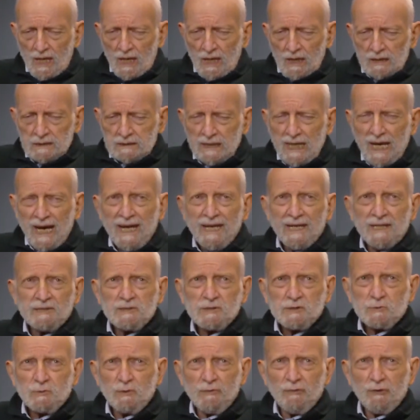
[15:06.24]

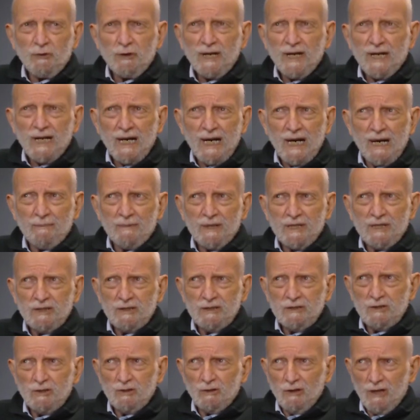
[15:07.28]
lions were very common
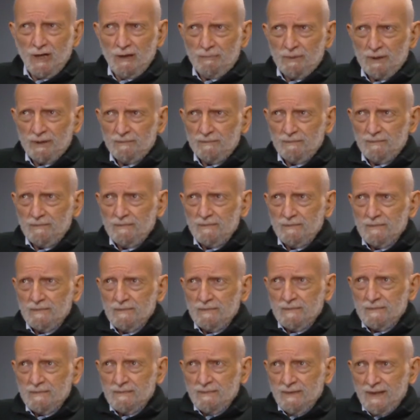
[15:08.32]
in Europe
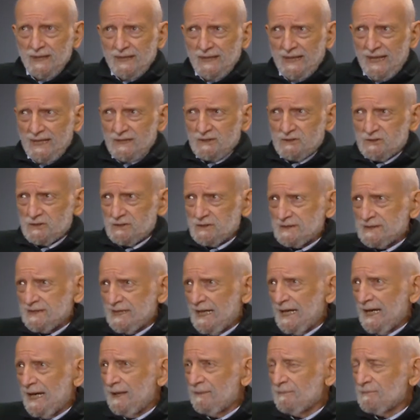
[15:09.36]
in ancient
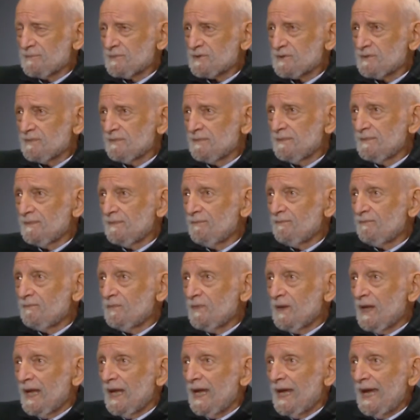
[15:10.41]
times.
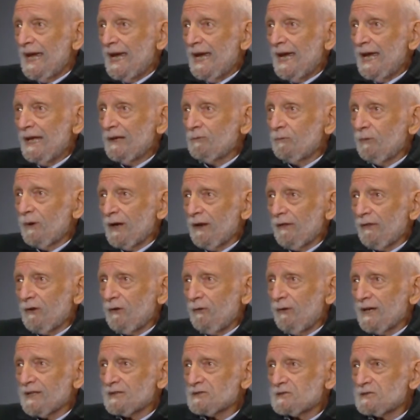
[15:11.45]
And one of the
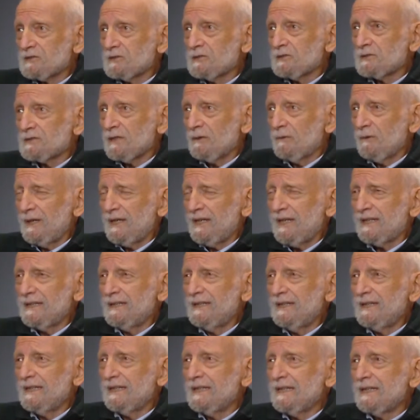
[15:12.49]
questions that we
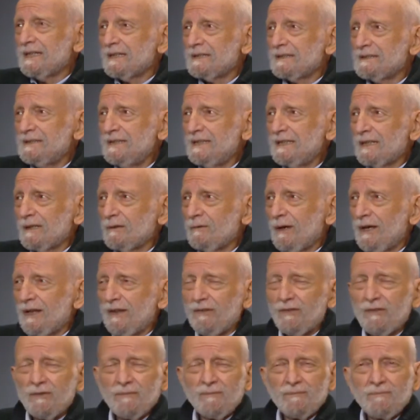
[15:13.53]
can deal
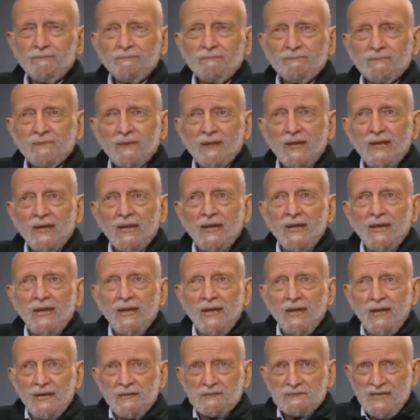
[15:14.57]
with
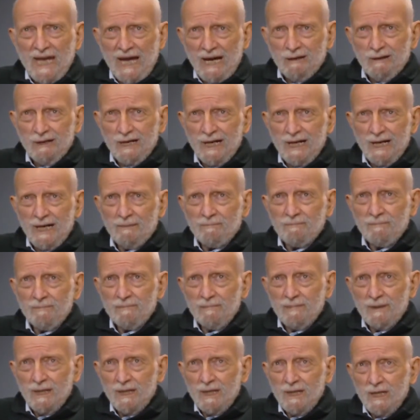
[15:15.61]
is how come
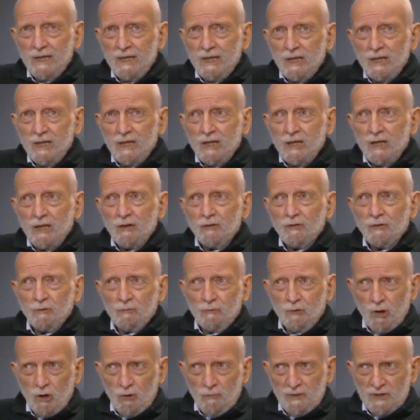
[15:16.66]
the
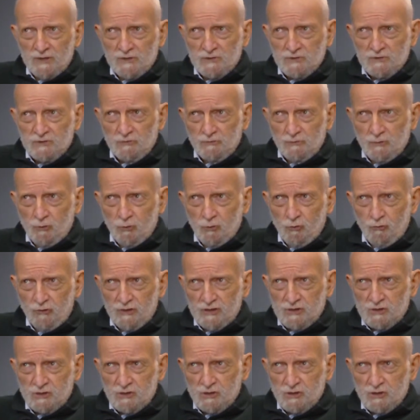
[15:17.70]
Romans threw
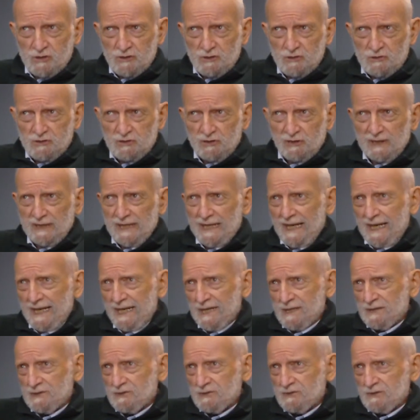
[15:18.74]
Christians to
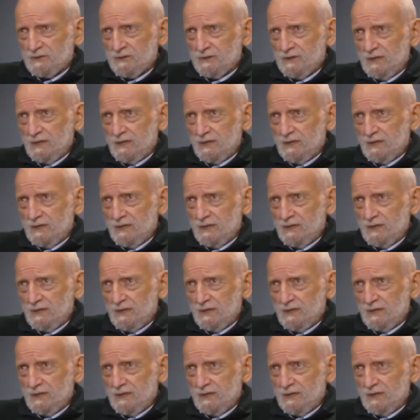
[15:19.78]
lions,